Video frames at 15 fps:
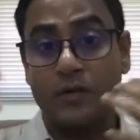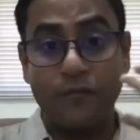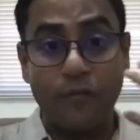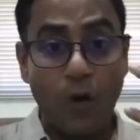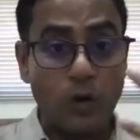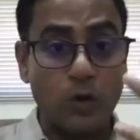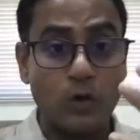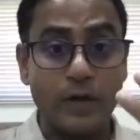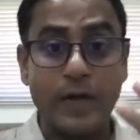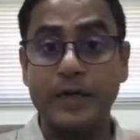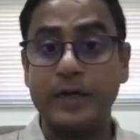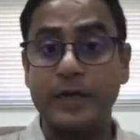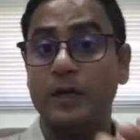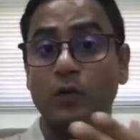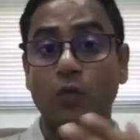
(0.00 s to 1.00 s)
fought to get
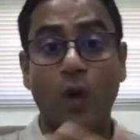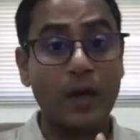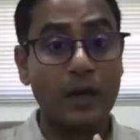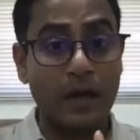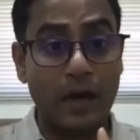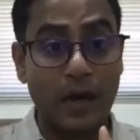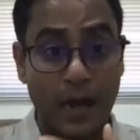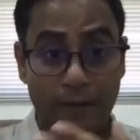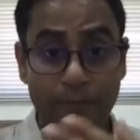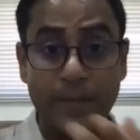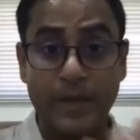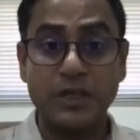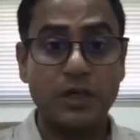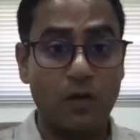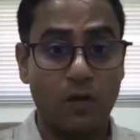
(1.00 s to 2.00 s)
it in Dwarka. I have
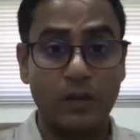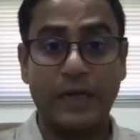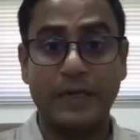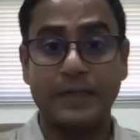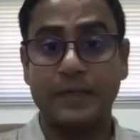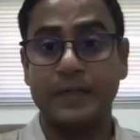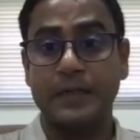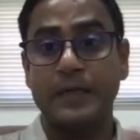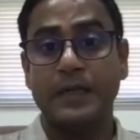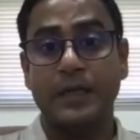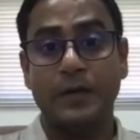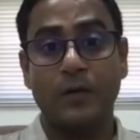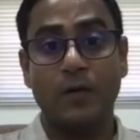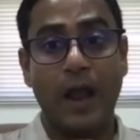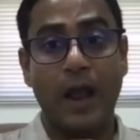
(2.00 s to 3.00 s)
mentioned all that,
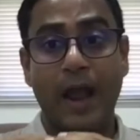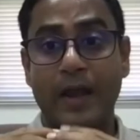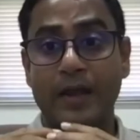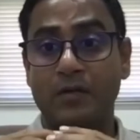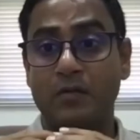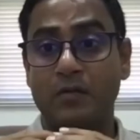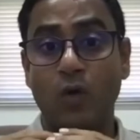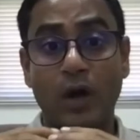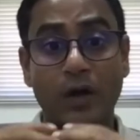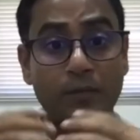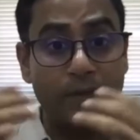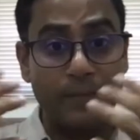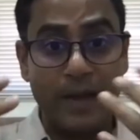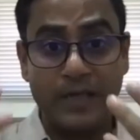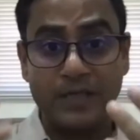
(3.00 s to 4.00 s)
you know. And one of
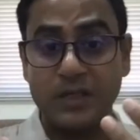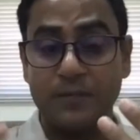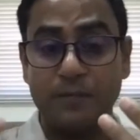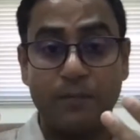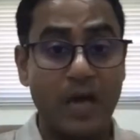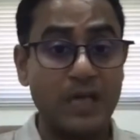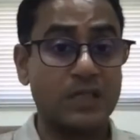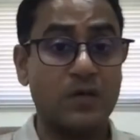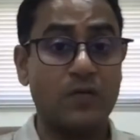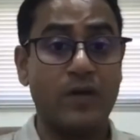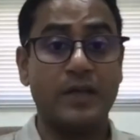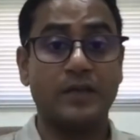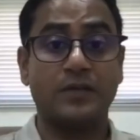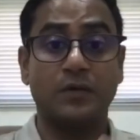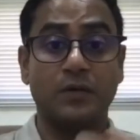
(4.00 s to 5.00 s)
them actually passed
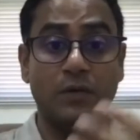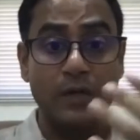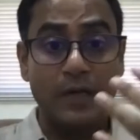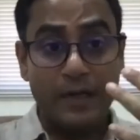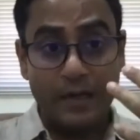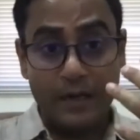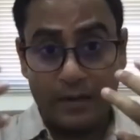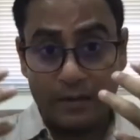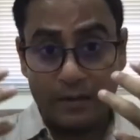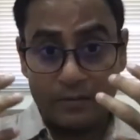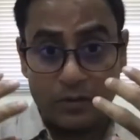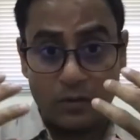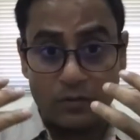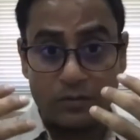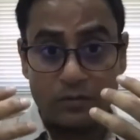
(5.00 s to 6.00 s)
away. So it
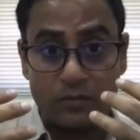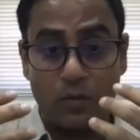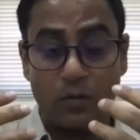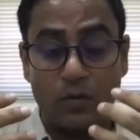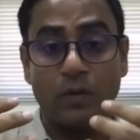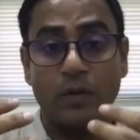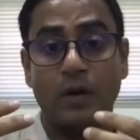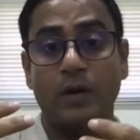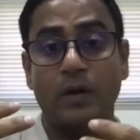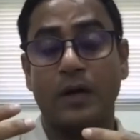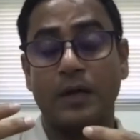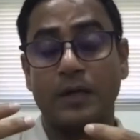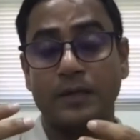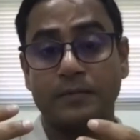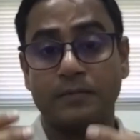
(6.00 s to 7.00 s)

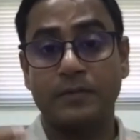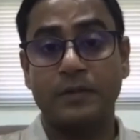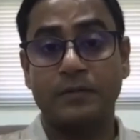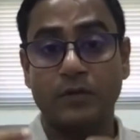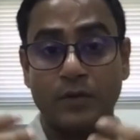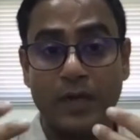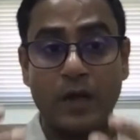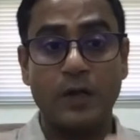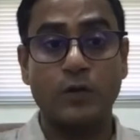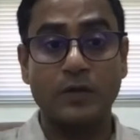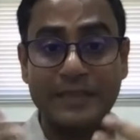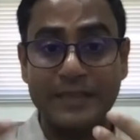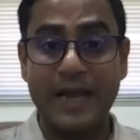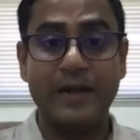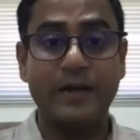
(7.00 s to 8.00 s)

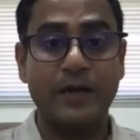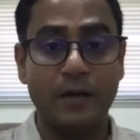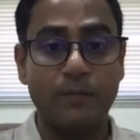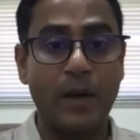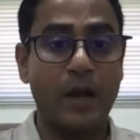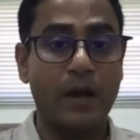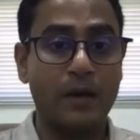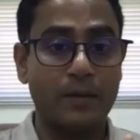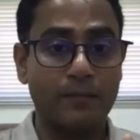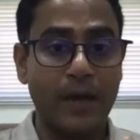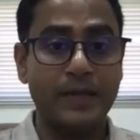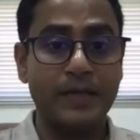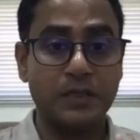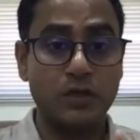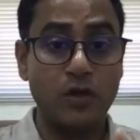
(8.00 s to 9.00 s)
was inherited
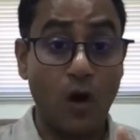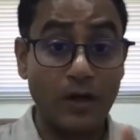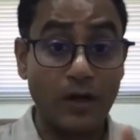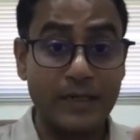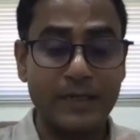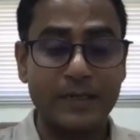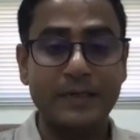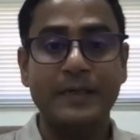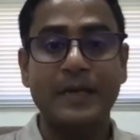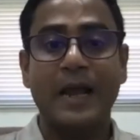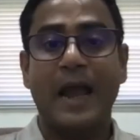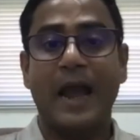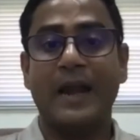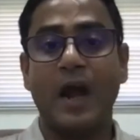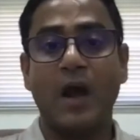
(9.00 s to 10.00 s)
by his daughter.
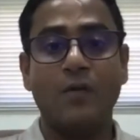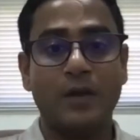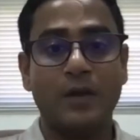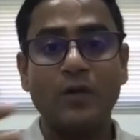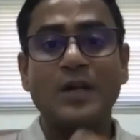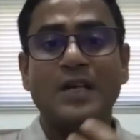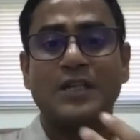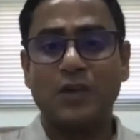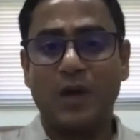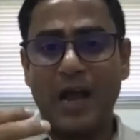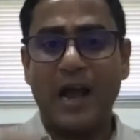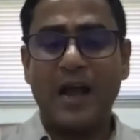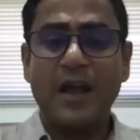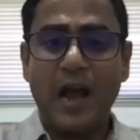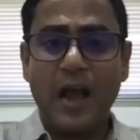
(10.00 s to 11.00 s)
And now, you know, so
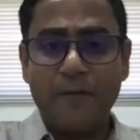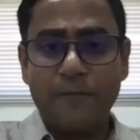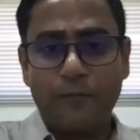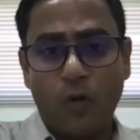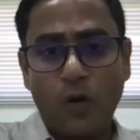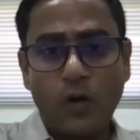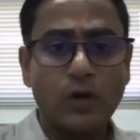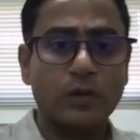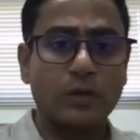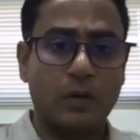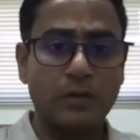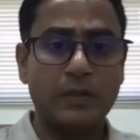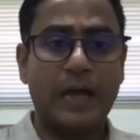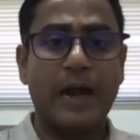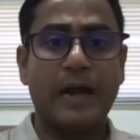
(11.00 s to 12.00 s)
I have followed
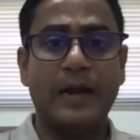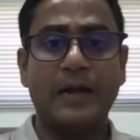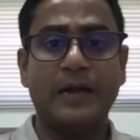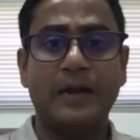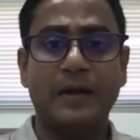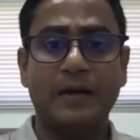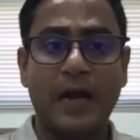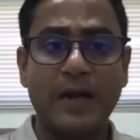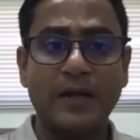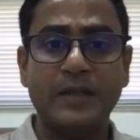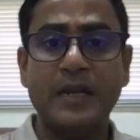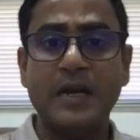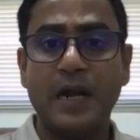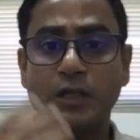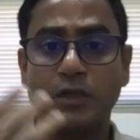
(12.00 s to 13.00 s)
through that. And
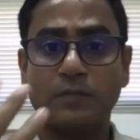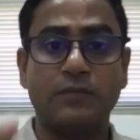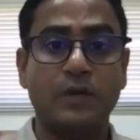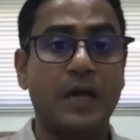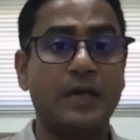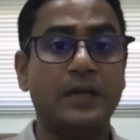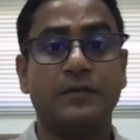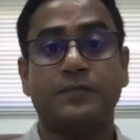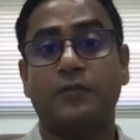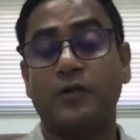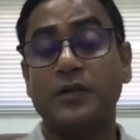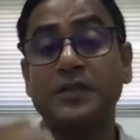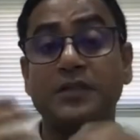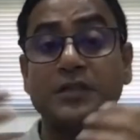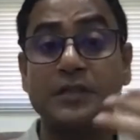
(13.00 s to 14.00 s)
then I
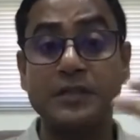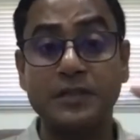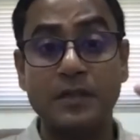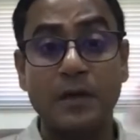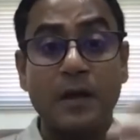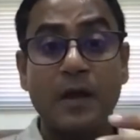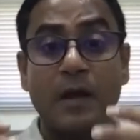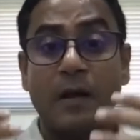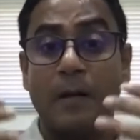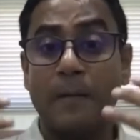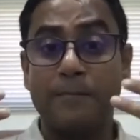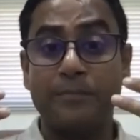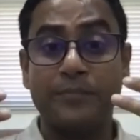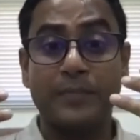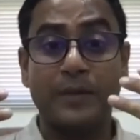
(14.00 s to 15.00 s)
for instance,
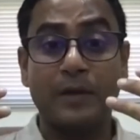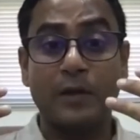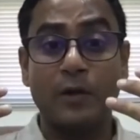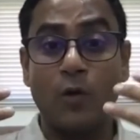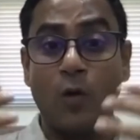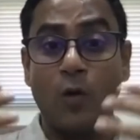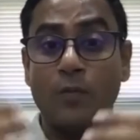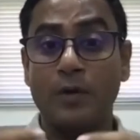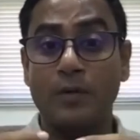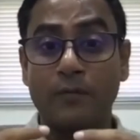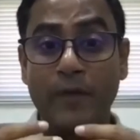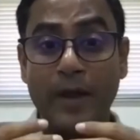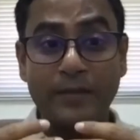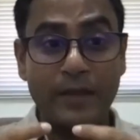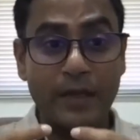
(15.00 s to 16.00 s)
you know,
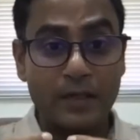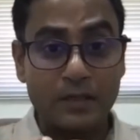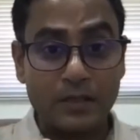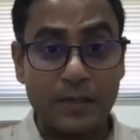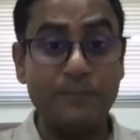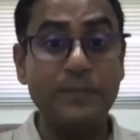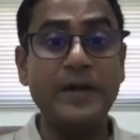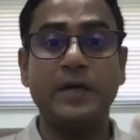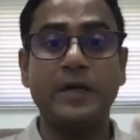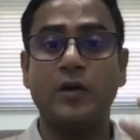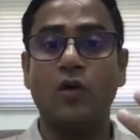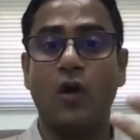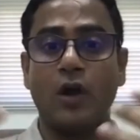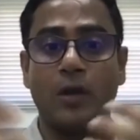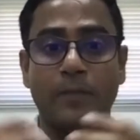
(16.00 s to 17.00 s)
when they
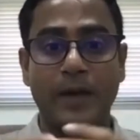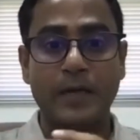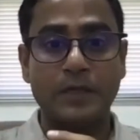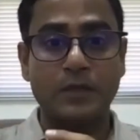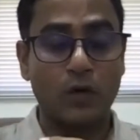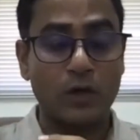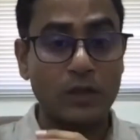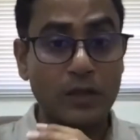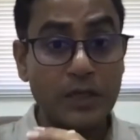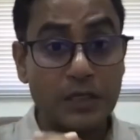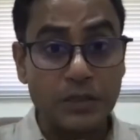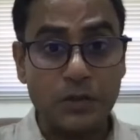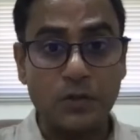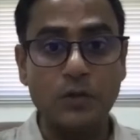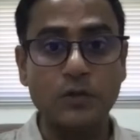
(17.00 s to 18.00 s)
submitted documents, what are the
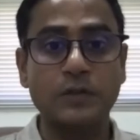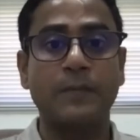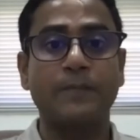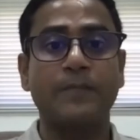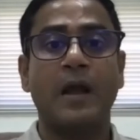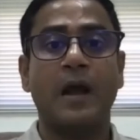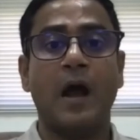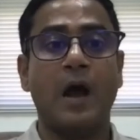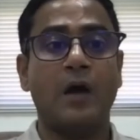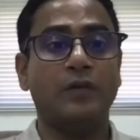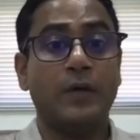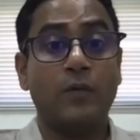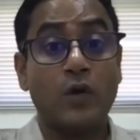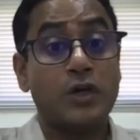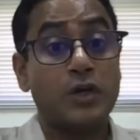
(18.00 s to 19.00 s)
issues, how
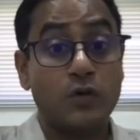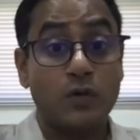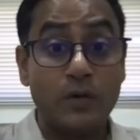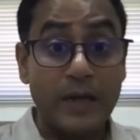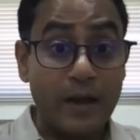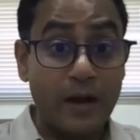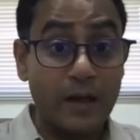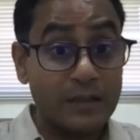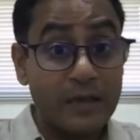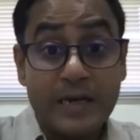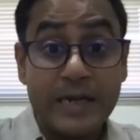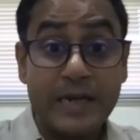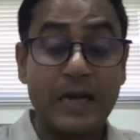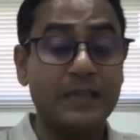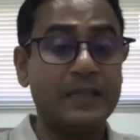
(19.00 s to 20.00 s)
they wanted to
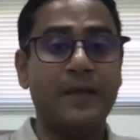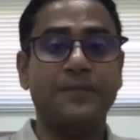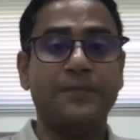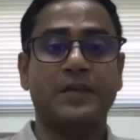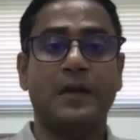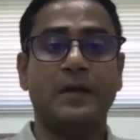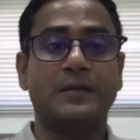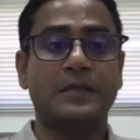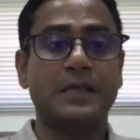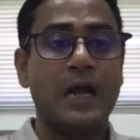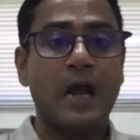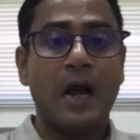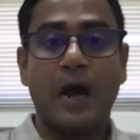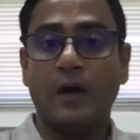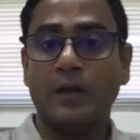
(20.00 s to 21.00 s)
authenticate themselves,
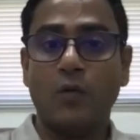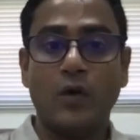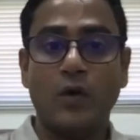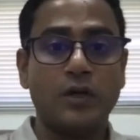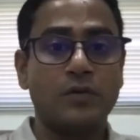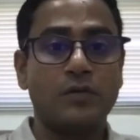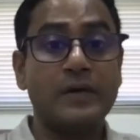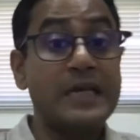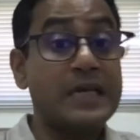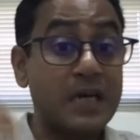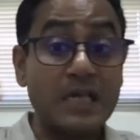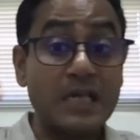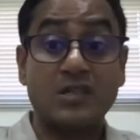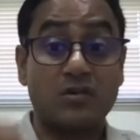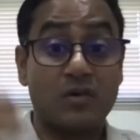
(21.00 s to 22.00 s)
how they wanted to
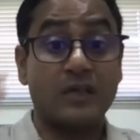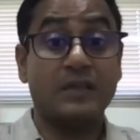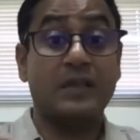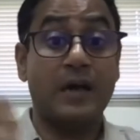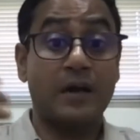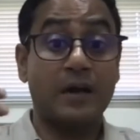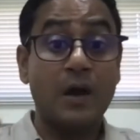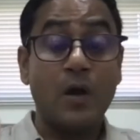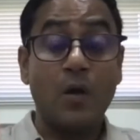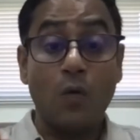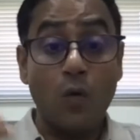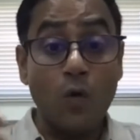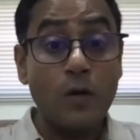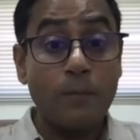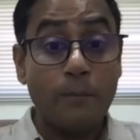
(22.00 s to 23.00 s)
reconstruct their
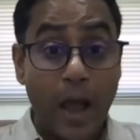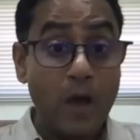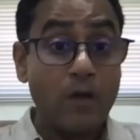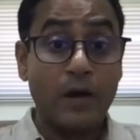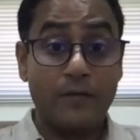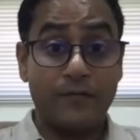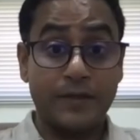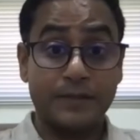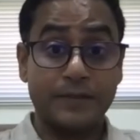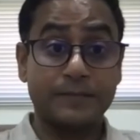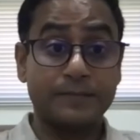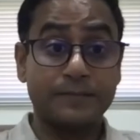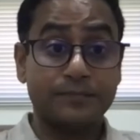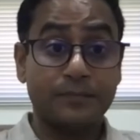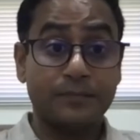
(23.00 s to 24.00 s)
own biographies,
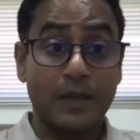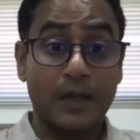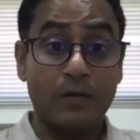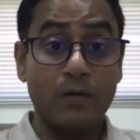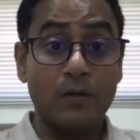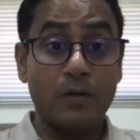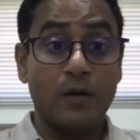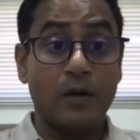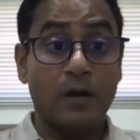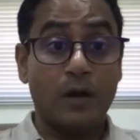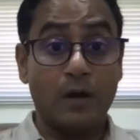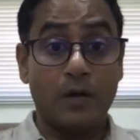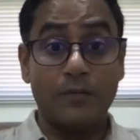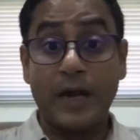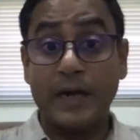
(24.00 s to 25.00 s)
you know,
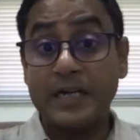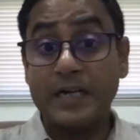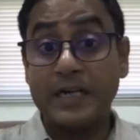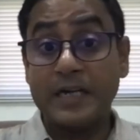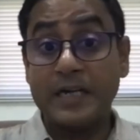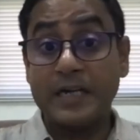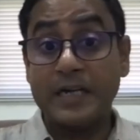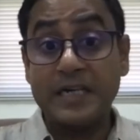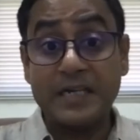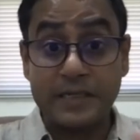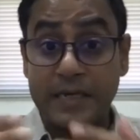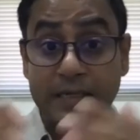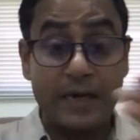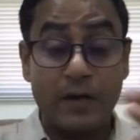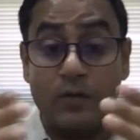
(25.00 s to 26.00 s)
that
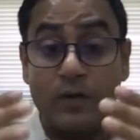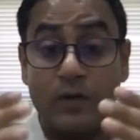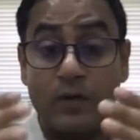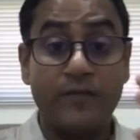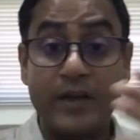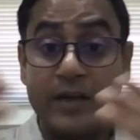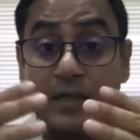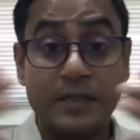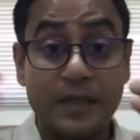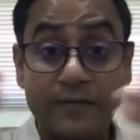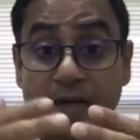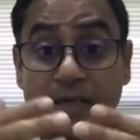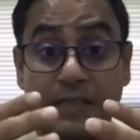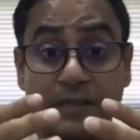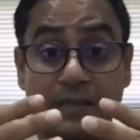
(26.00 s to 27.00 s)
intersected with various
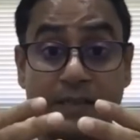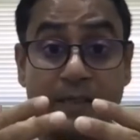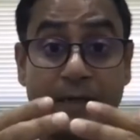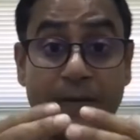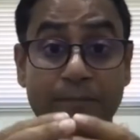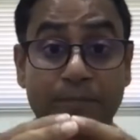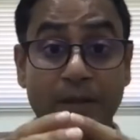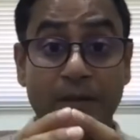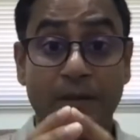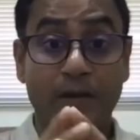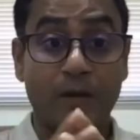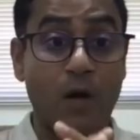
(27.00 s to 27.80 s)
events in the city, you know, how